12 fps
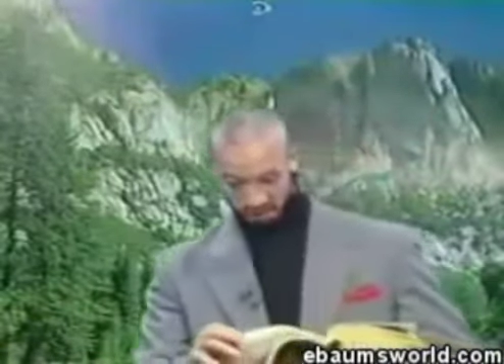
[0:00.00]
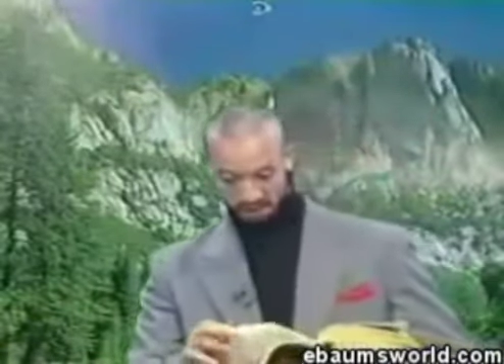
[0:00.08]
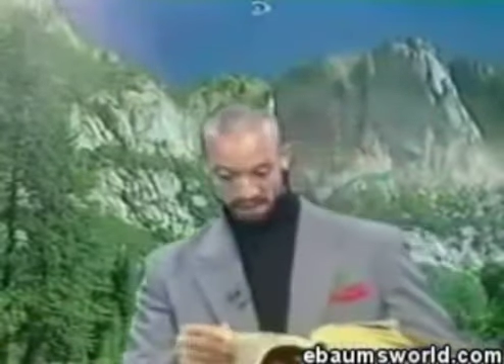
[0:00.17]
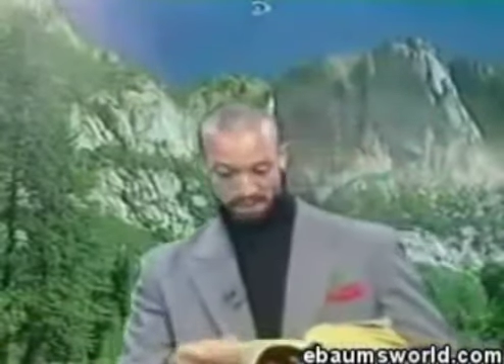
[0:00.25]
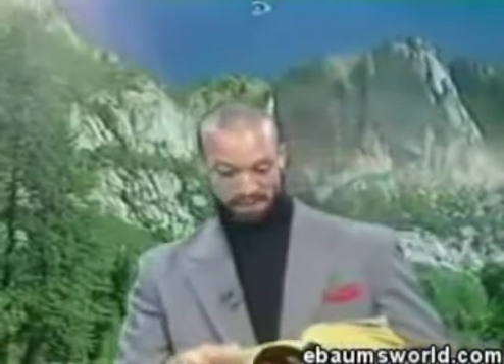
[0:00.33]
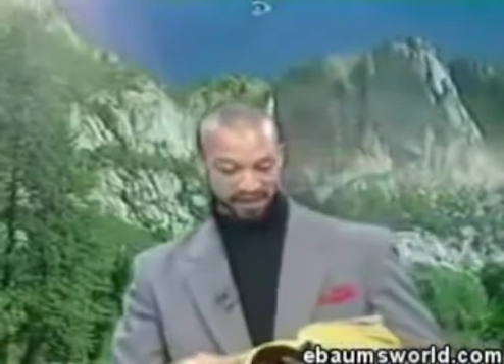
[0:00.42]

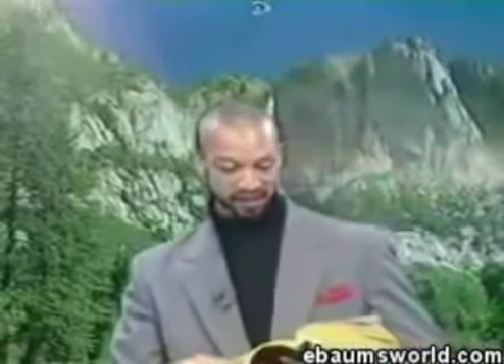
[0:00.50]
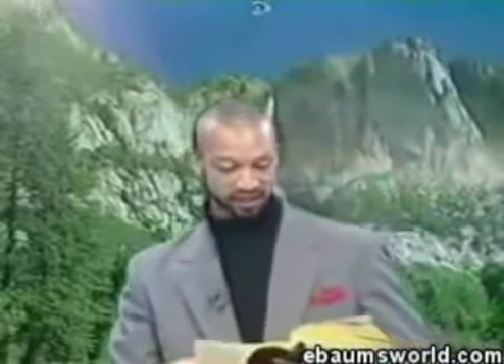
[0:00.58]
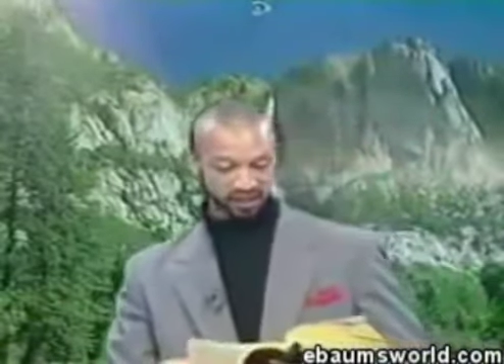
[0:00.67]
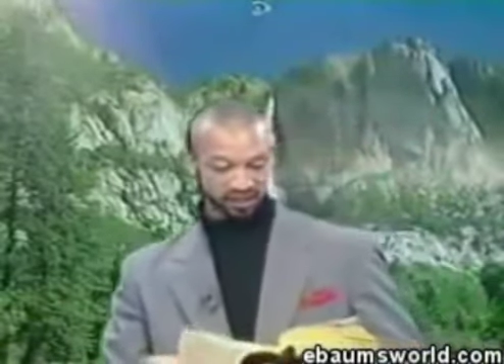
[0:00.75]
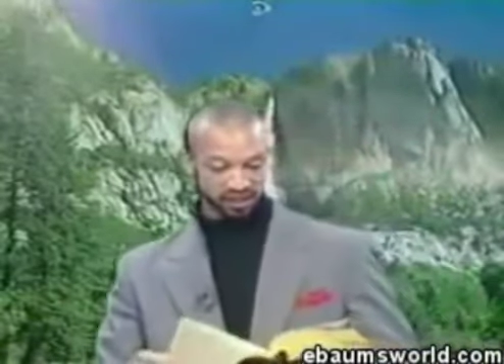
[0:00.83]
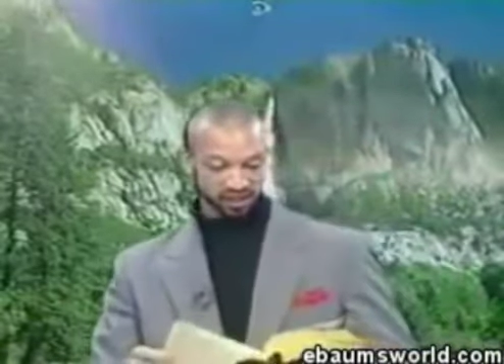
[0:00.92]
Stupid
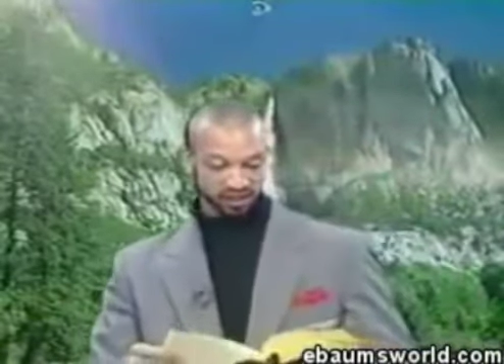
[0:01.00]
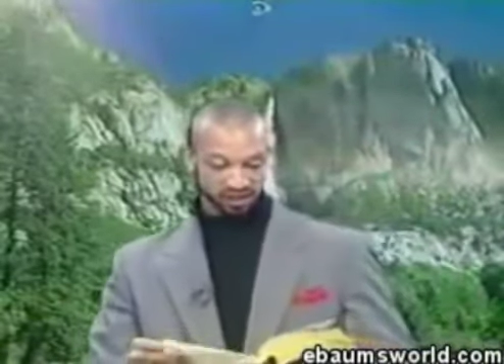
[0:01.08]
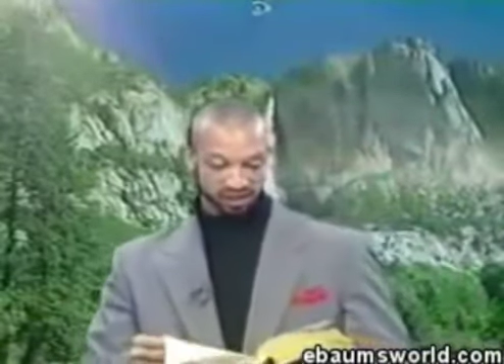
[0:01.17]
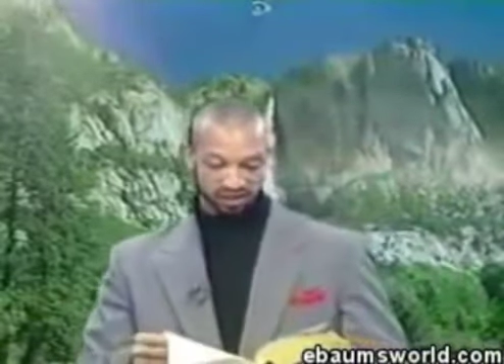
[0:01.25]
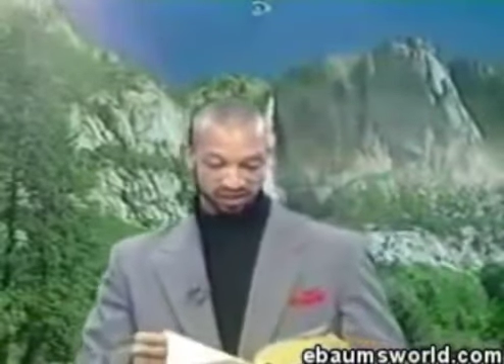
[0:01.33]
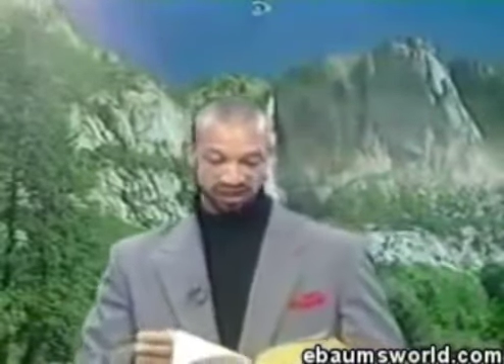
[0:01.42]
bitch.
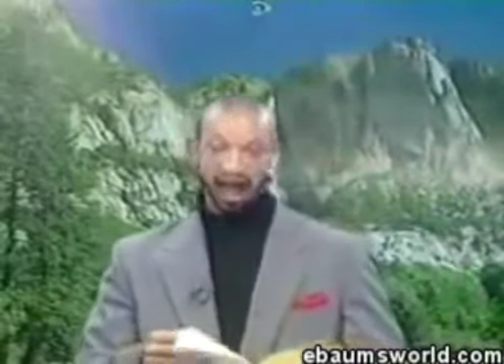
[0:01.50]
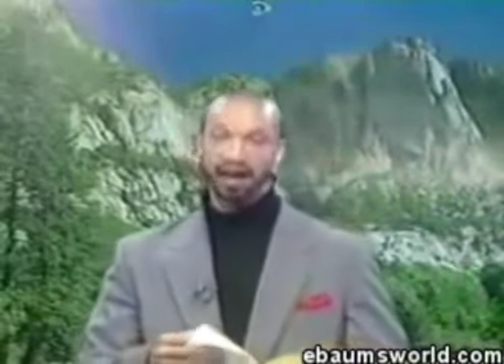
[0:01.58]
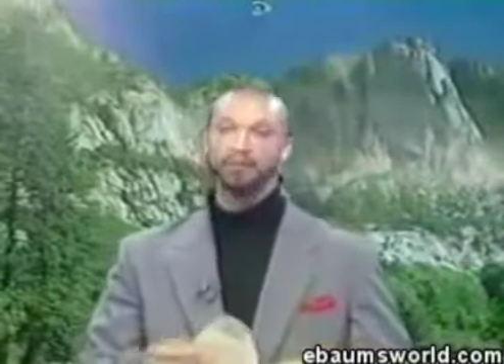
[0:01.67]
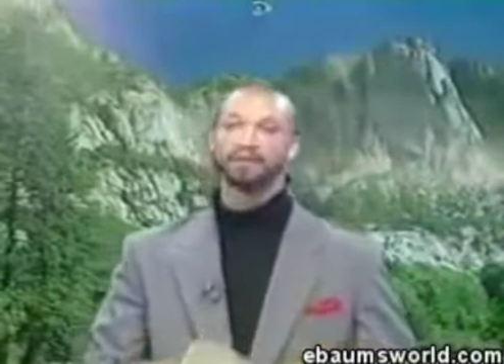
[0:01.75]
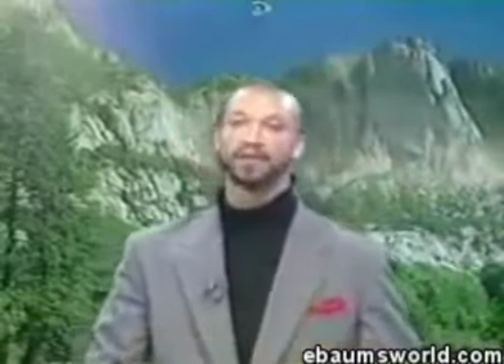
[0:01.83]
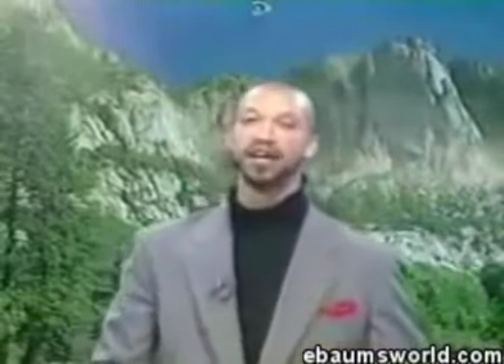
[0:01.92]

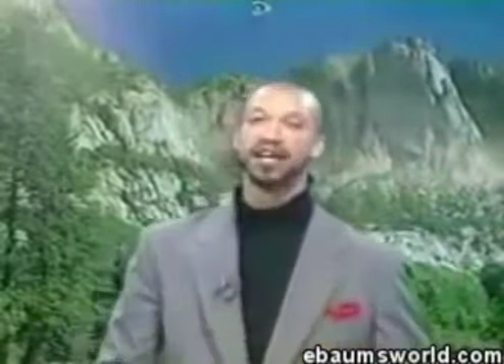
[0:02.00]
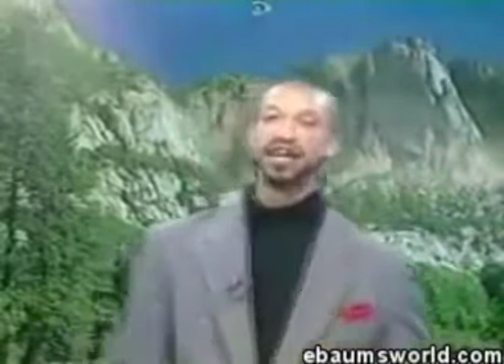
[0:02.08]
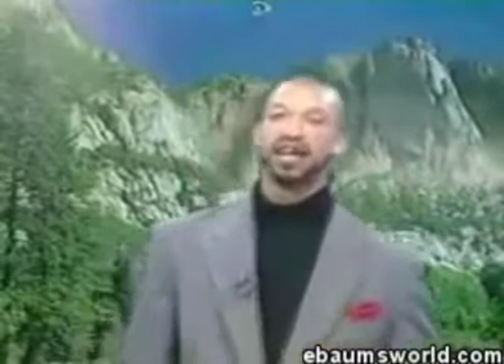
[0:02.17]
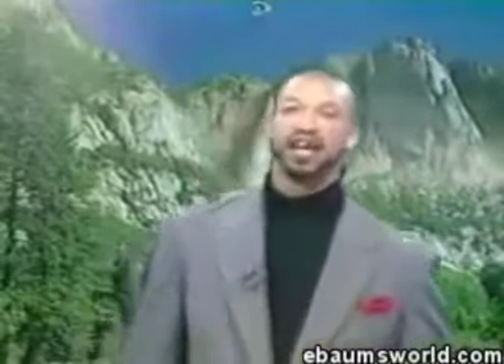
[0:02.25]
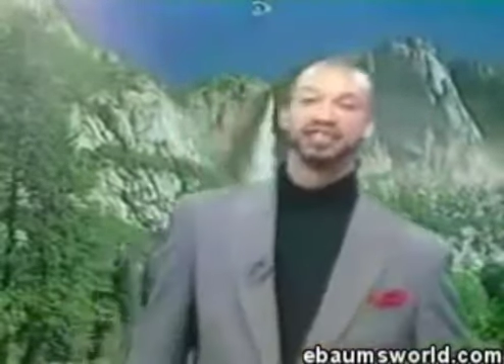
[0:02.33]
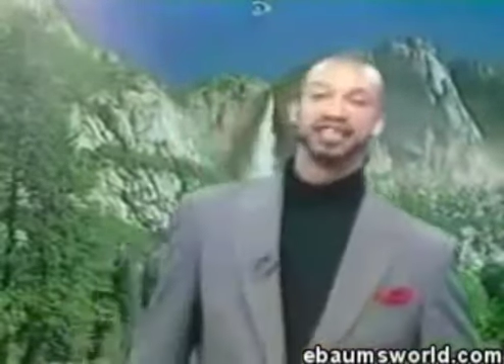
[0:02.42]
Not of
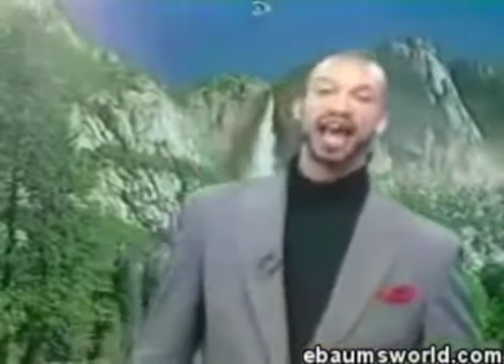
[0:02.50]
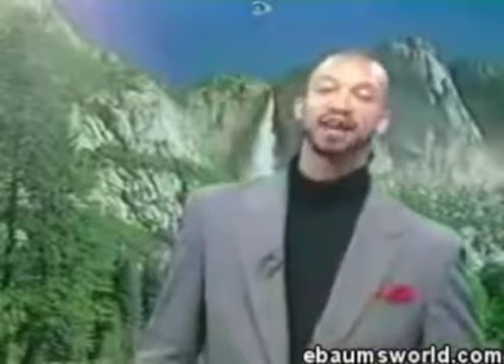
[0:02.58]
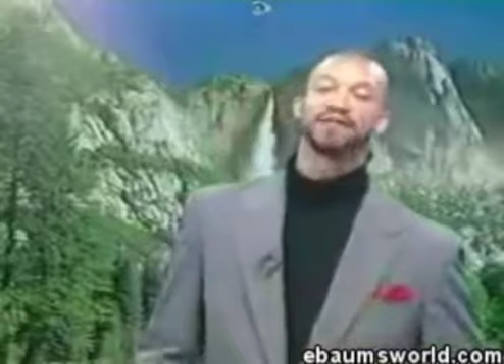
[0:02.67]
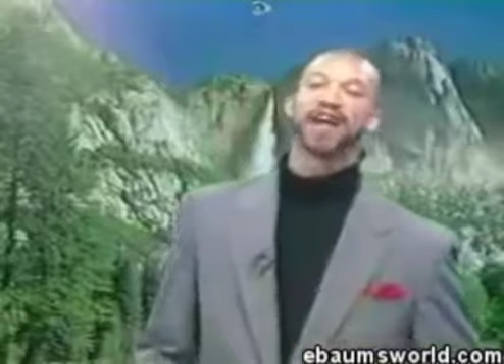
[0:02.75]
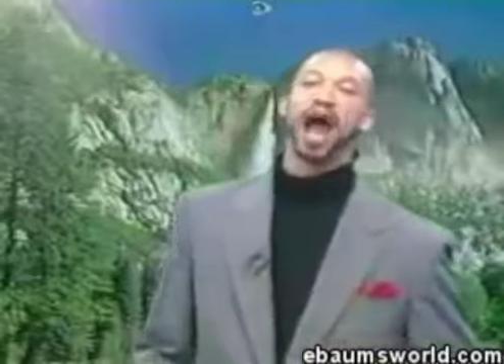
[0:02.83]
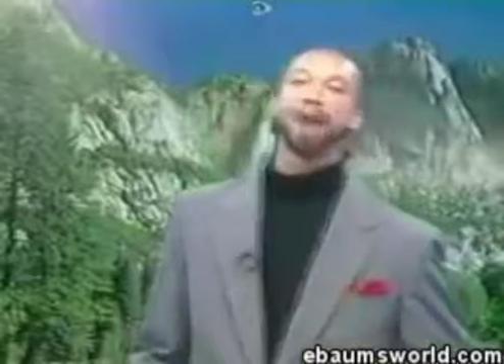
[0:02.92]

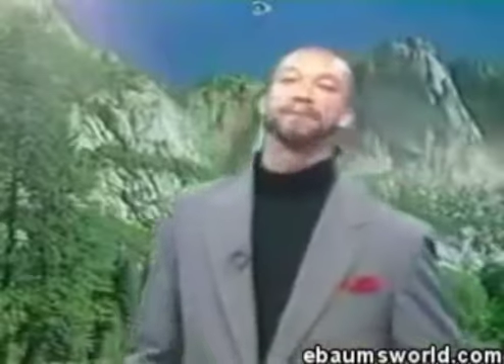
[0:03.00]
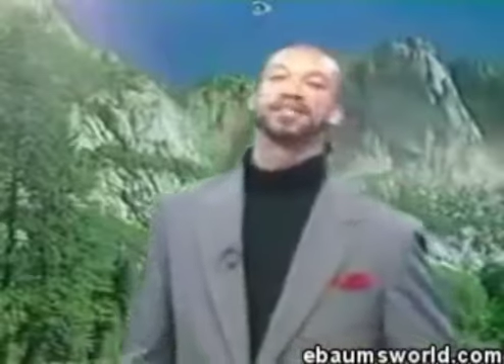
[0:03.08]
it's not of